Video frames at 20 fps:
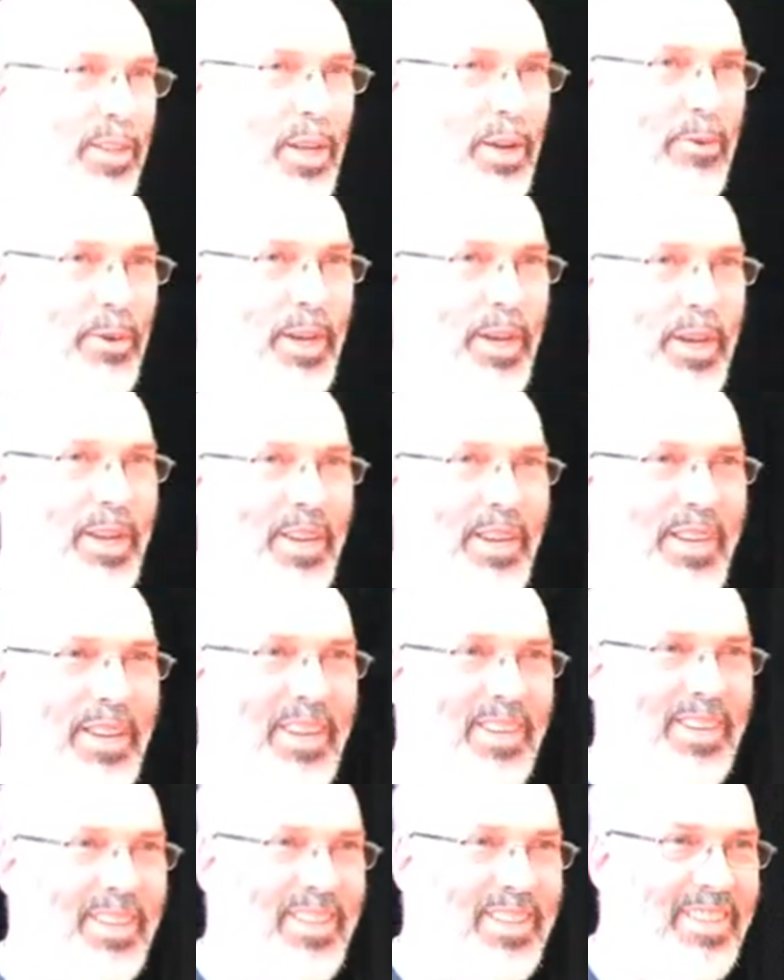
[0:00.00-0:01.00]
and there we are.
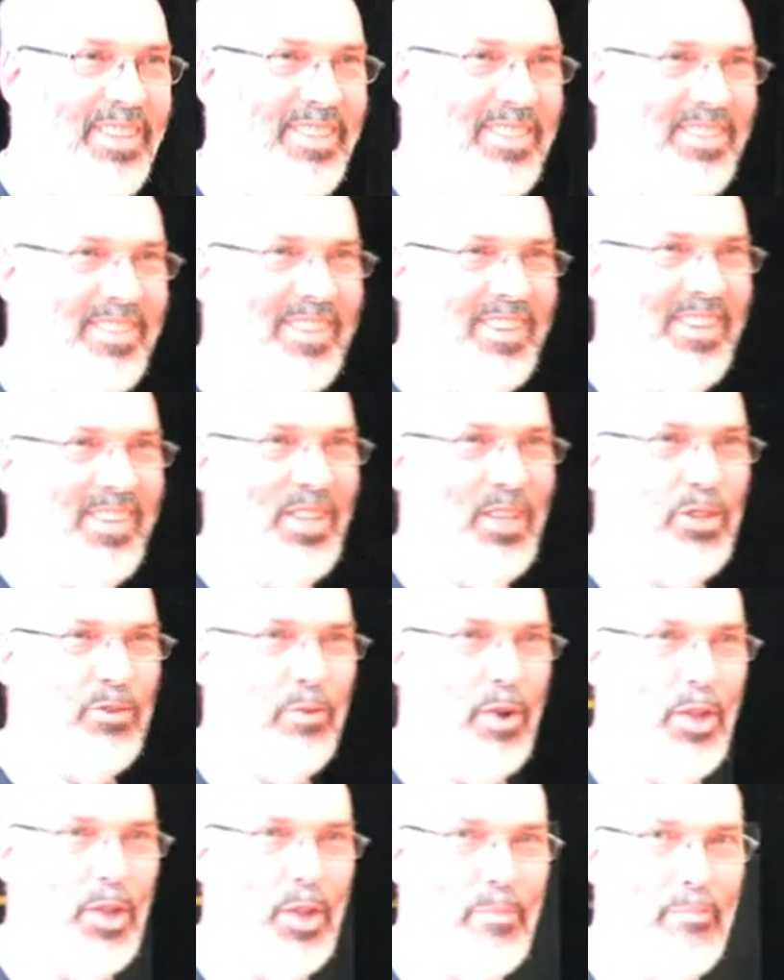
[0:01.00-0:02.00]
There's, uh, there's
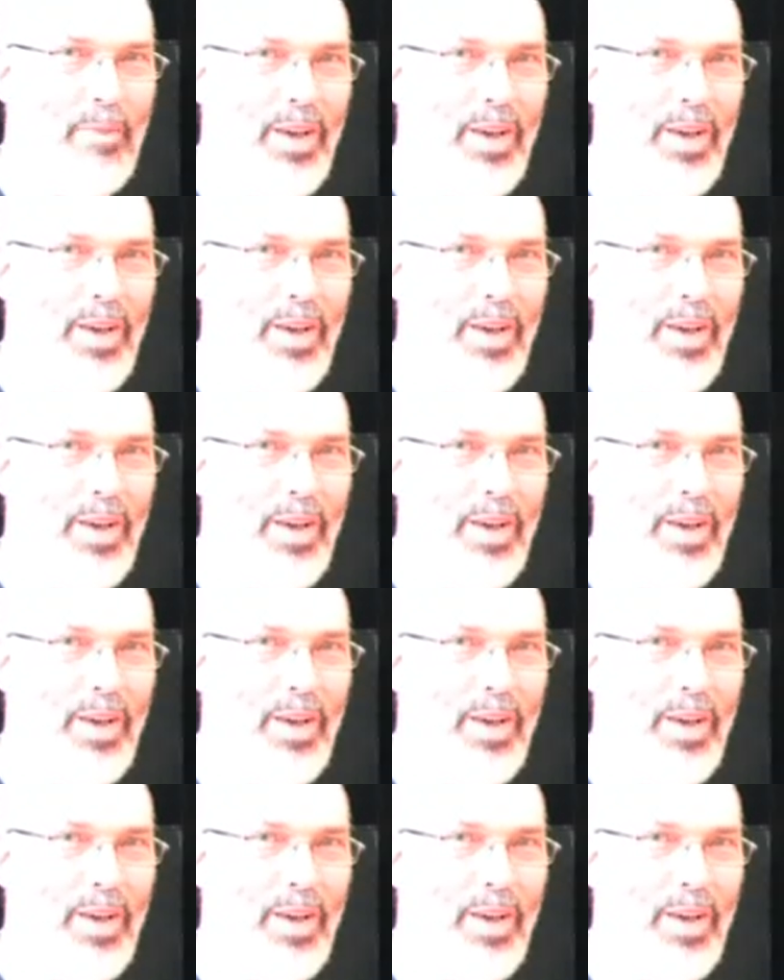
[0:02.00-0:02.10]
one that